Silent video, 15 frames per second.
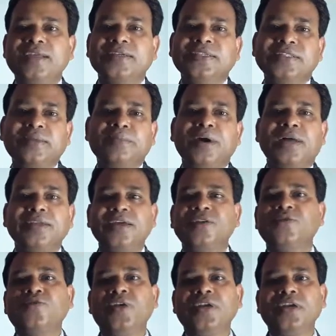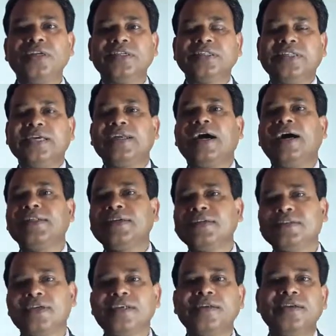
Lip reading: has some other qualities that other child